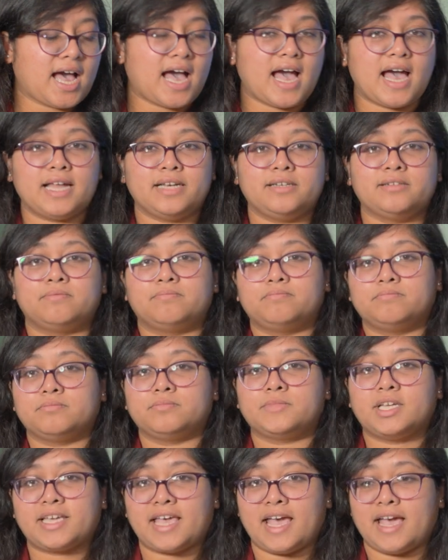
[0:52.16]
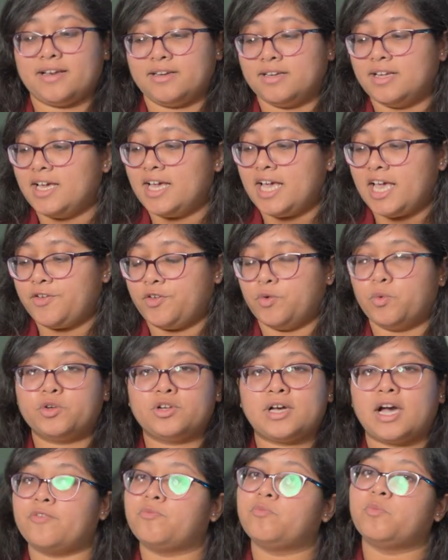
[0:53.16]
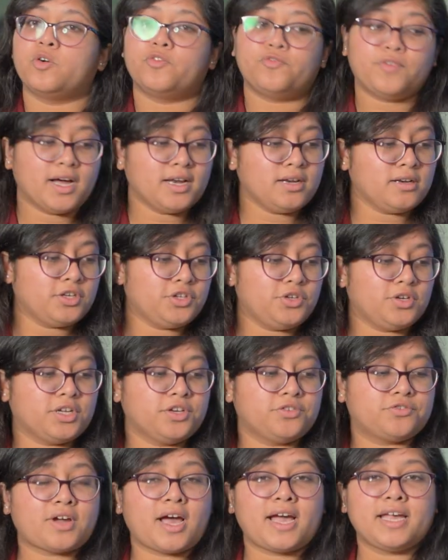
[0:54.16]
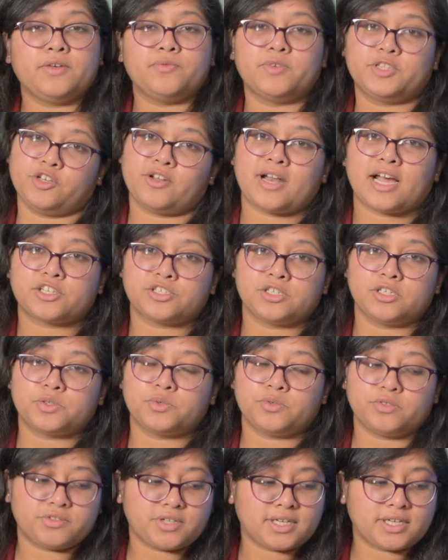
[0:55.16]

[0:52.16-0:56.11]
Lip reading: And again, if you want to have more fun, you can try with your actual cold